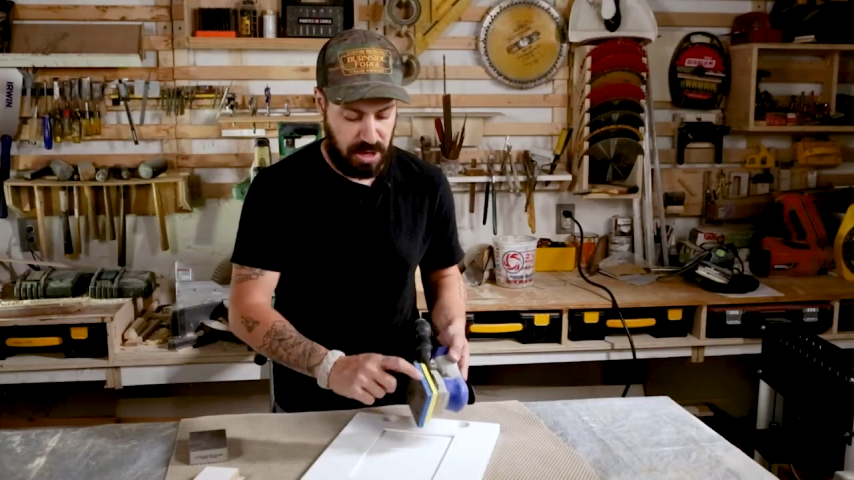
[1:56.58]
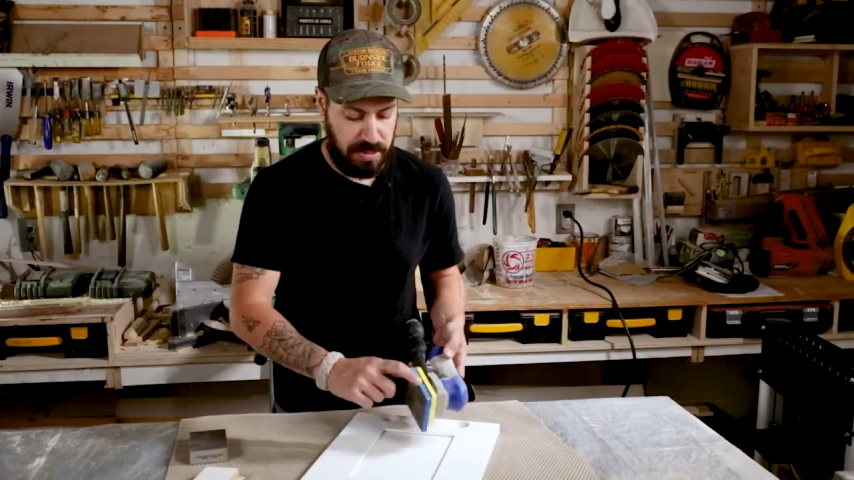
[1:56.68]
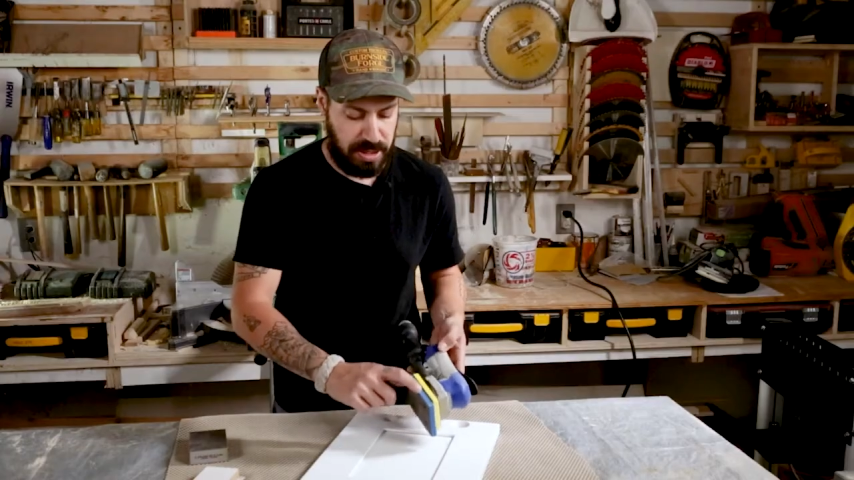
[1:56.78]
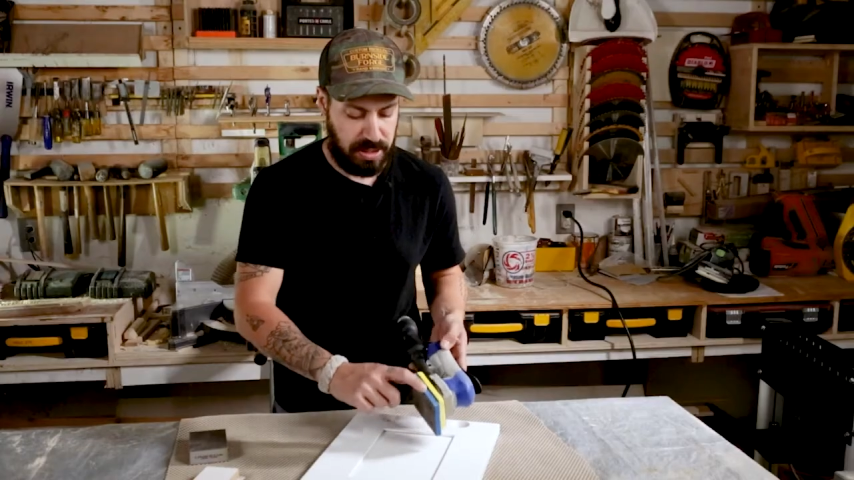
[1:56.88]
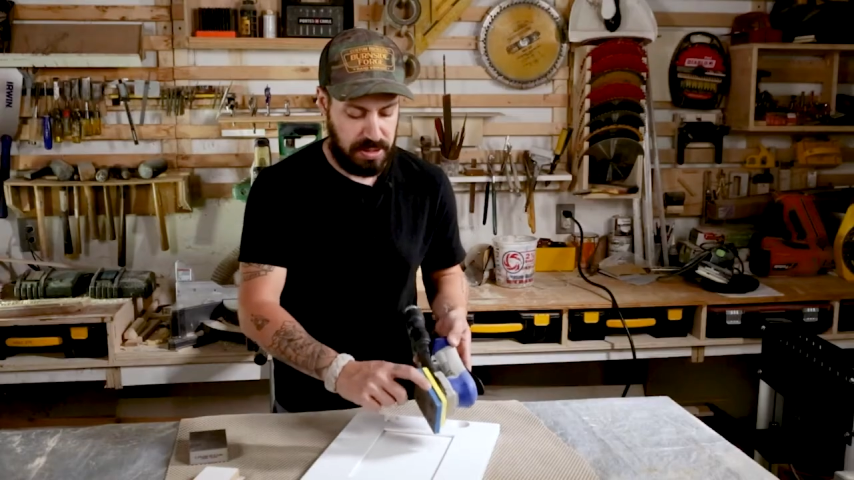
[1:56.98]
here
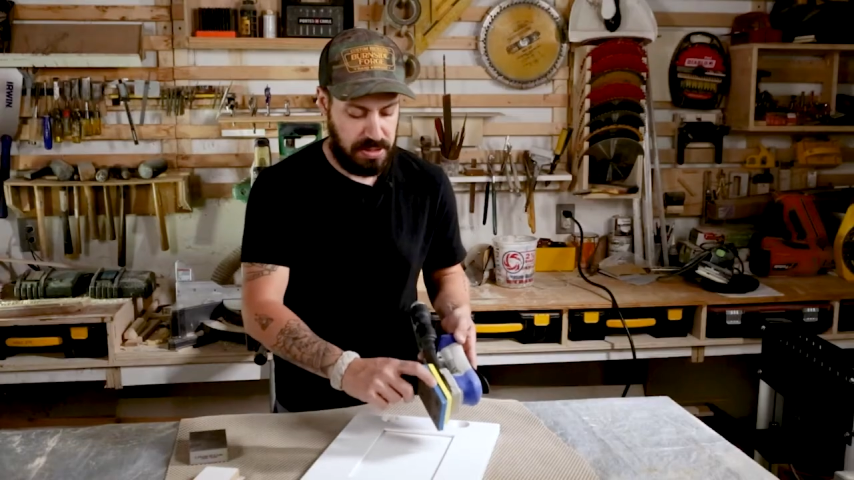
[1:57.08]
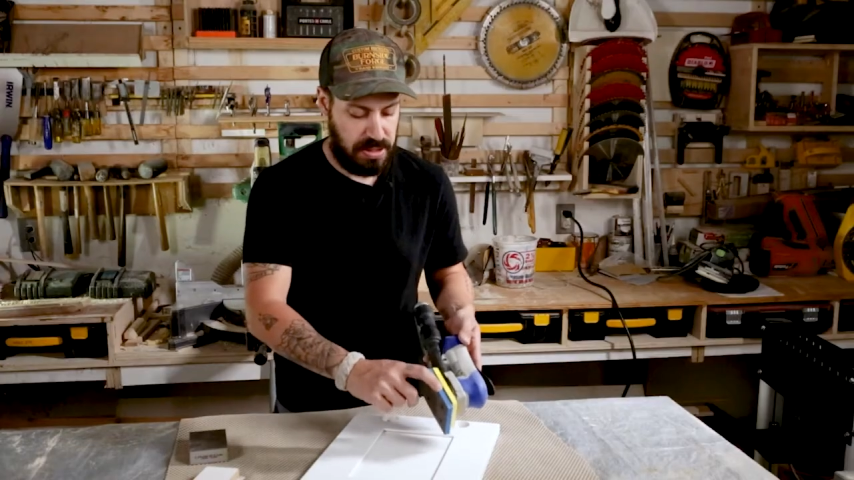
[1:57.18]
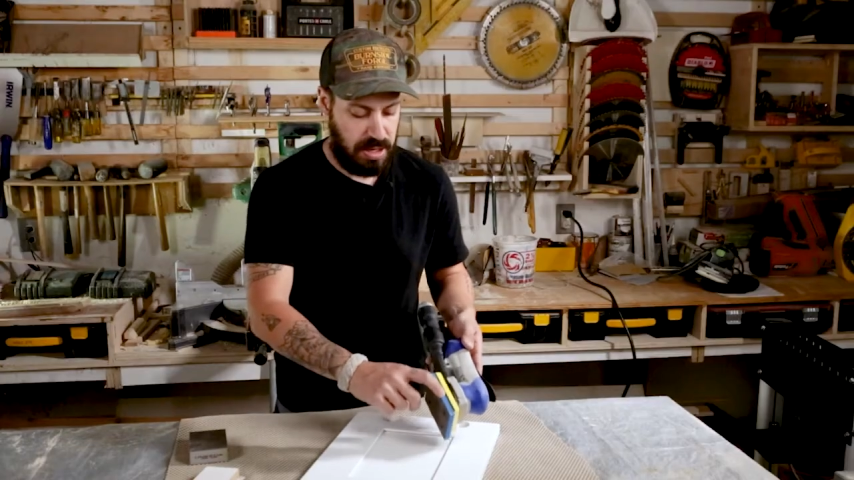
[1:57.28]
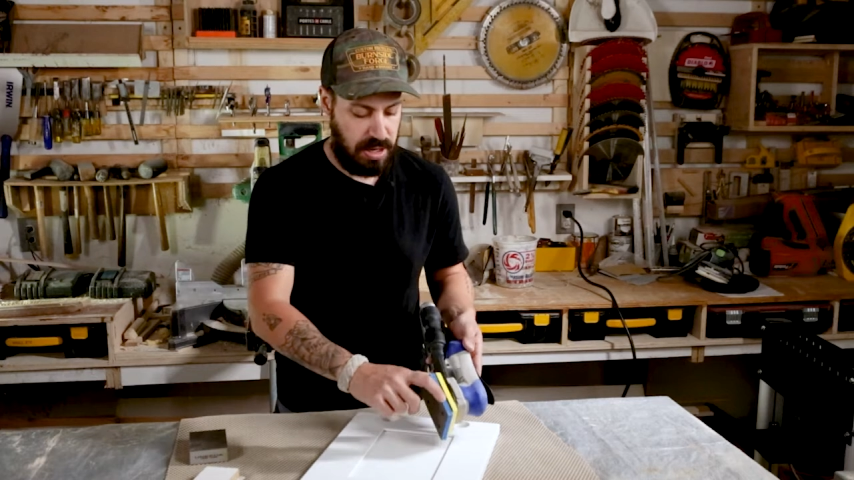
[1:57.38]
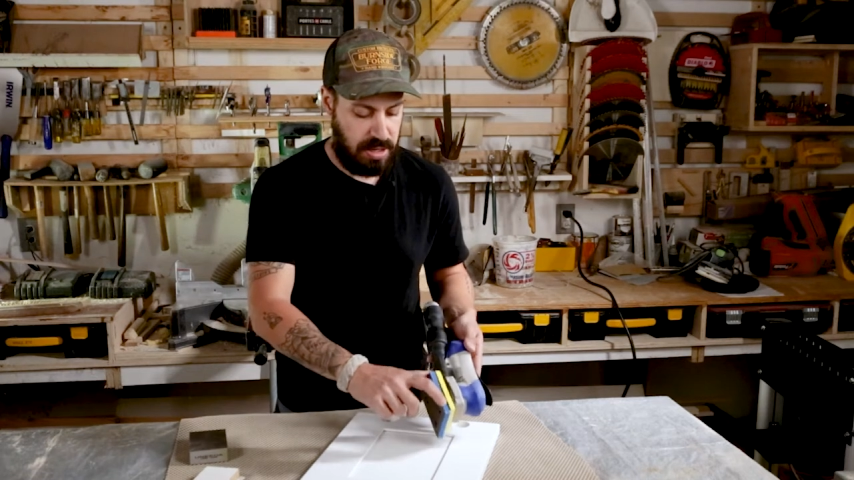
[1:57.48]

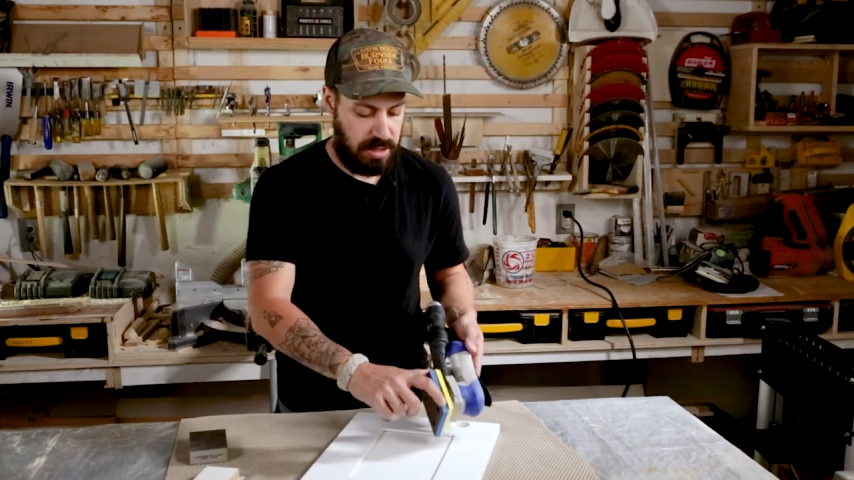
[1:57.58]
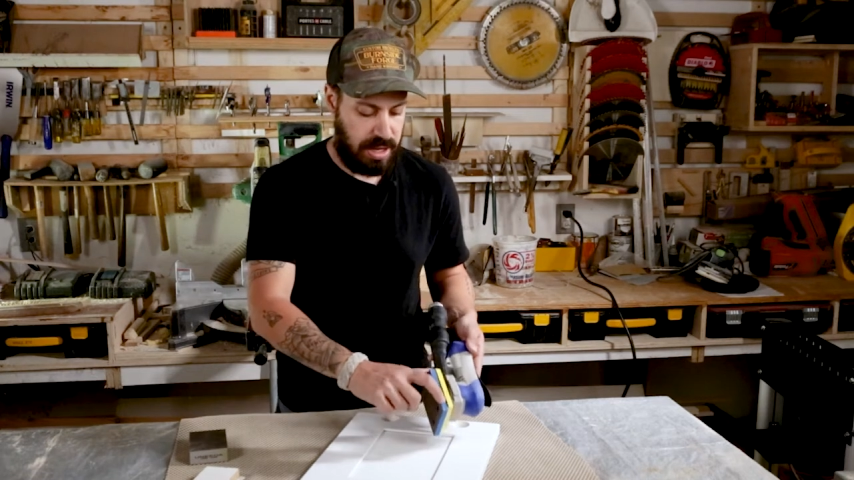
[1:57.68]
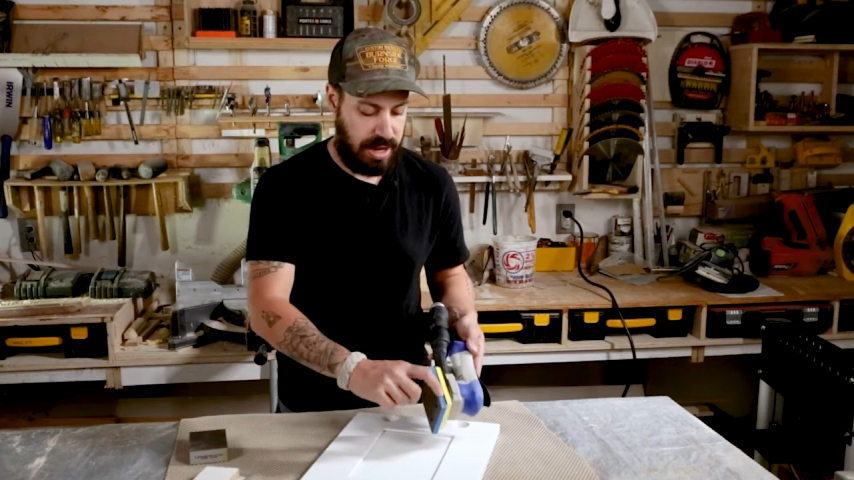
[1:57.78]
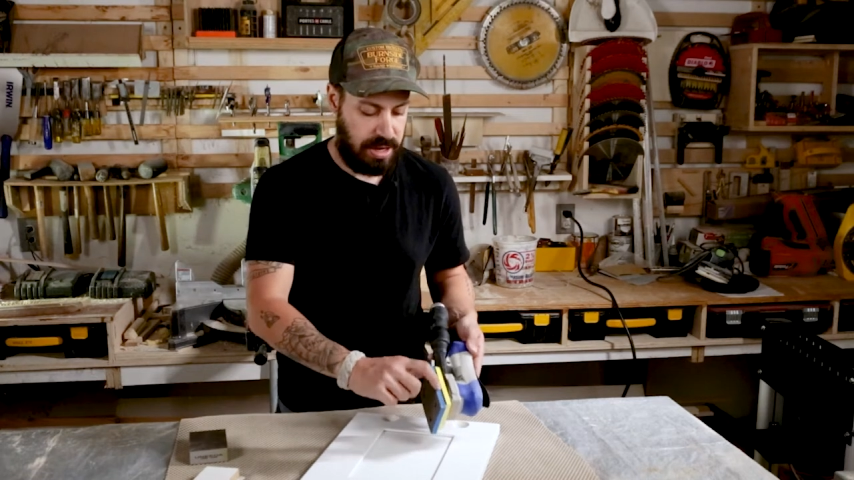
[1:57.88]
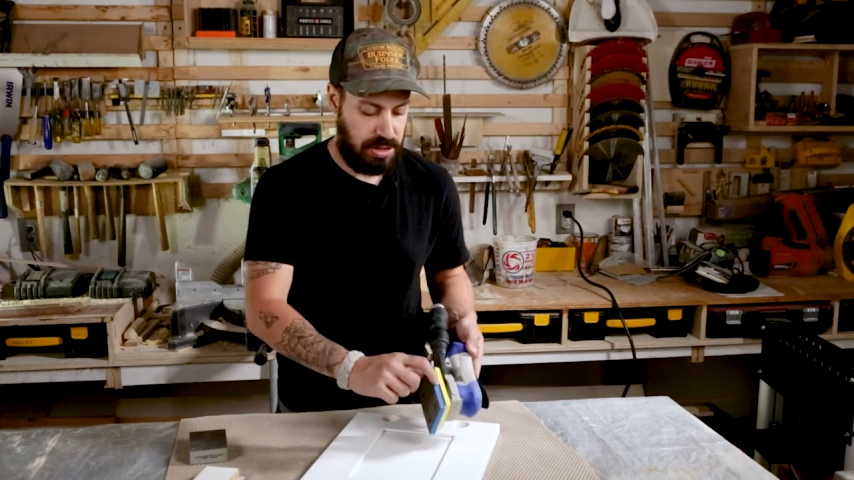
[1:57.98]
because the
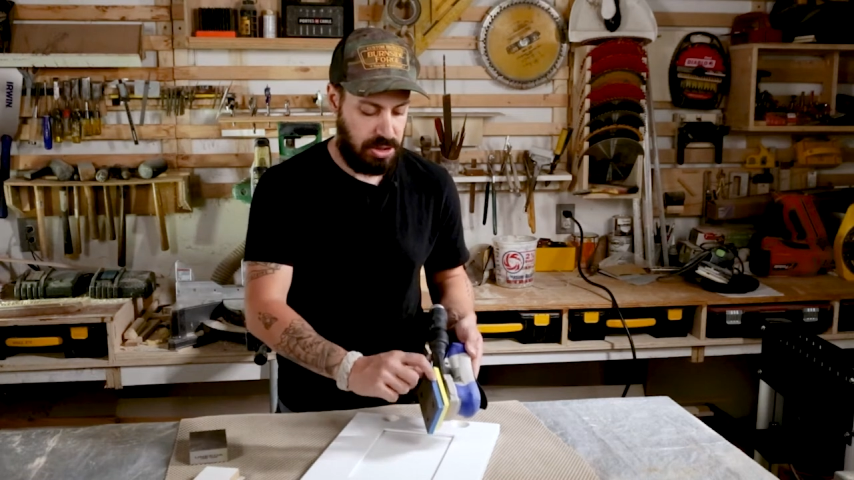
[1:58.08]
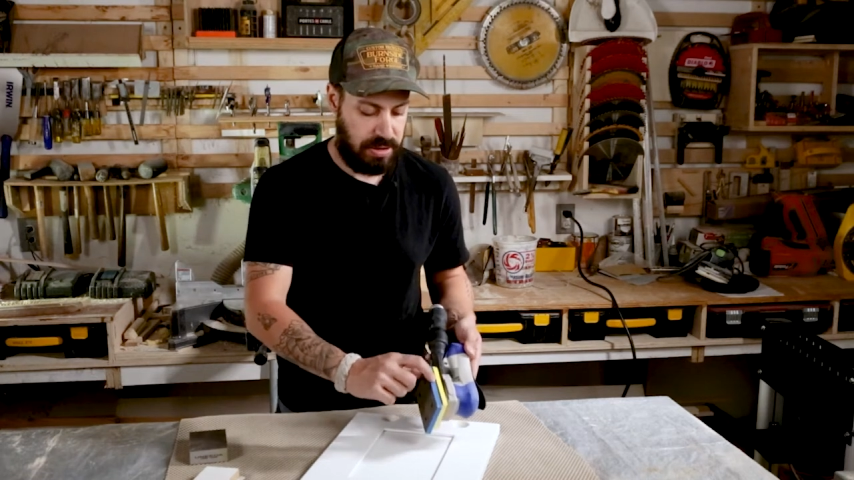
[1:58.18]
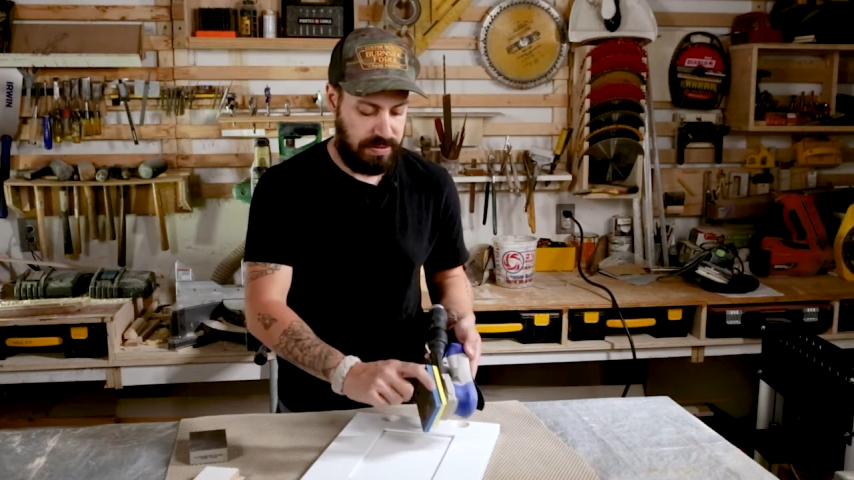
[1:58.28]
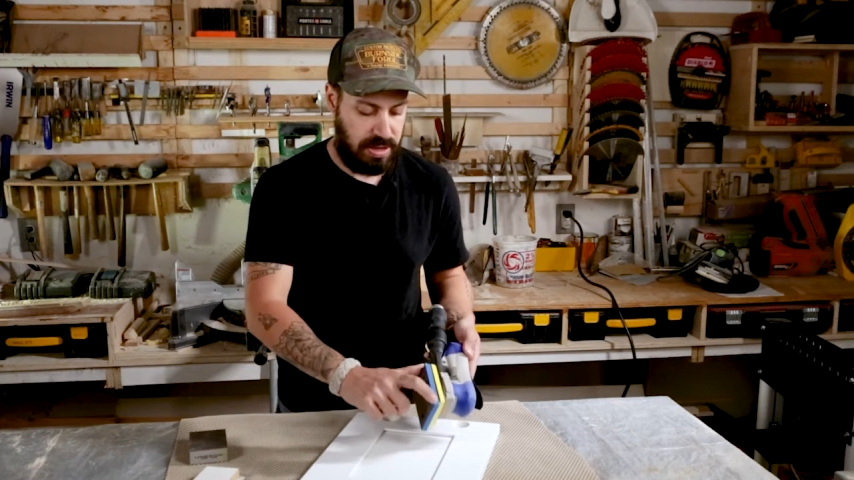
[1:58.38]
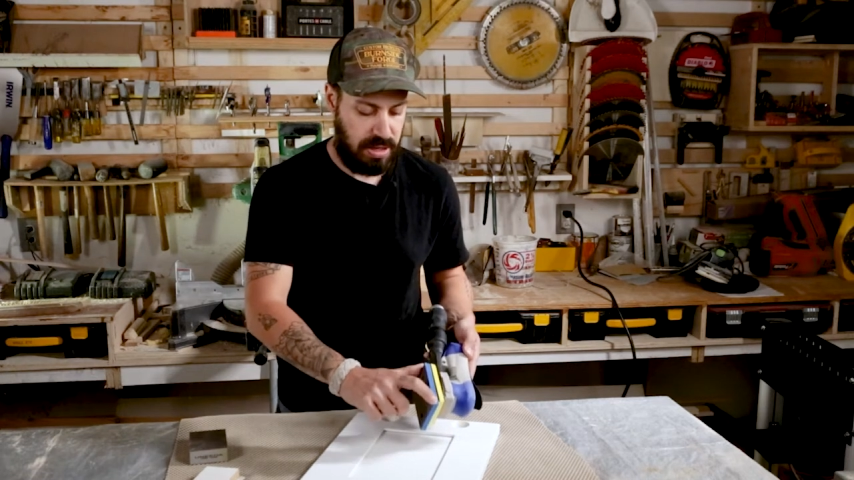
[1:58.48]
edge
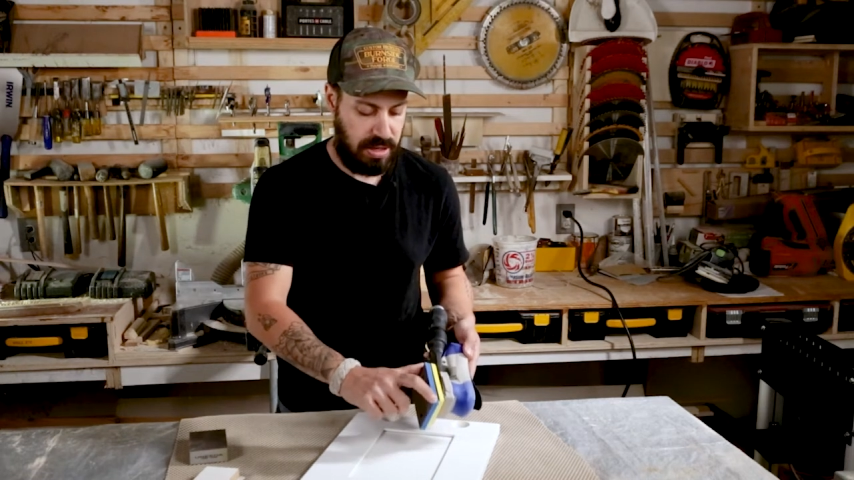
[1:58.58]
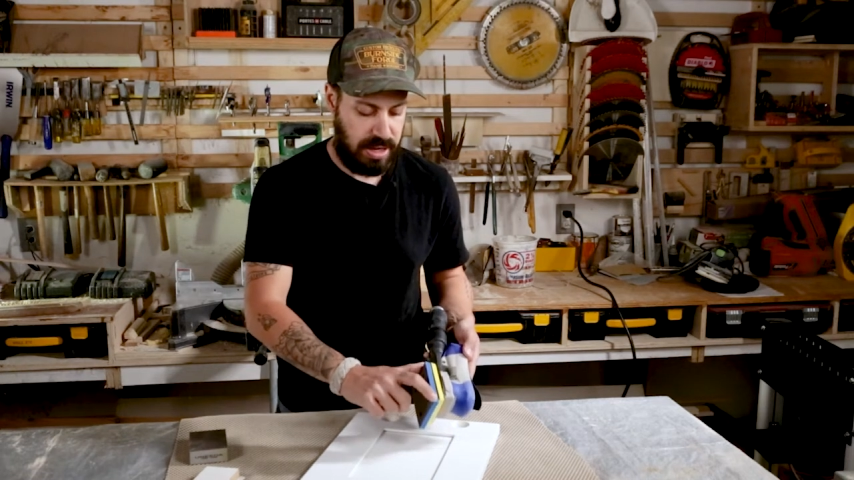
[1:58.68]
of the